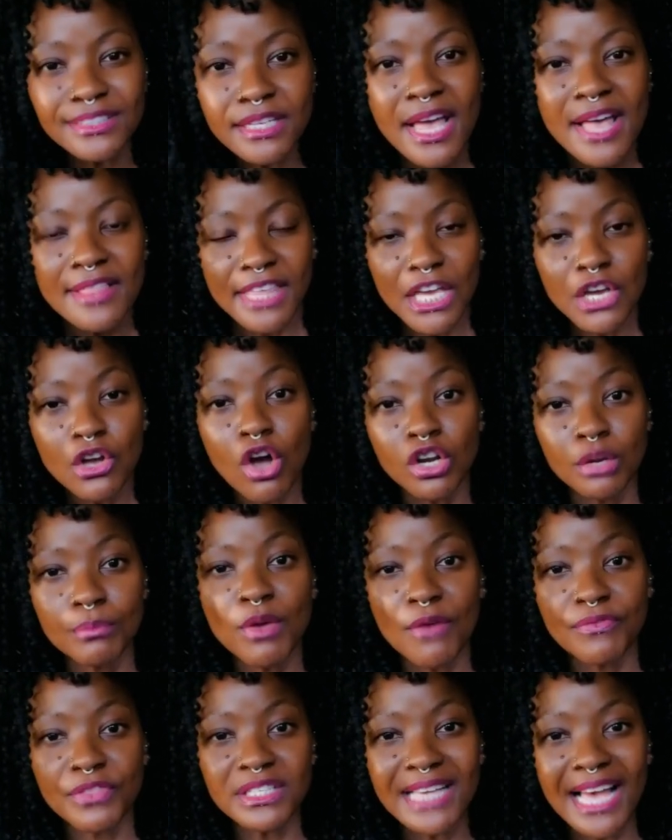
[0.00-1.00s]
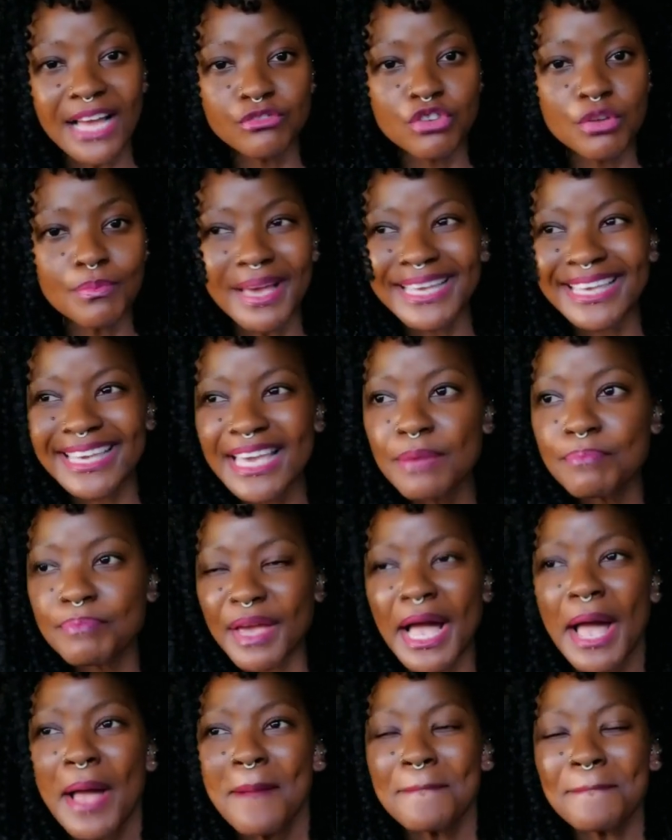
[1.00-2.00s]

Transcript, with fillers: the economy of this country by keeping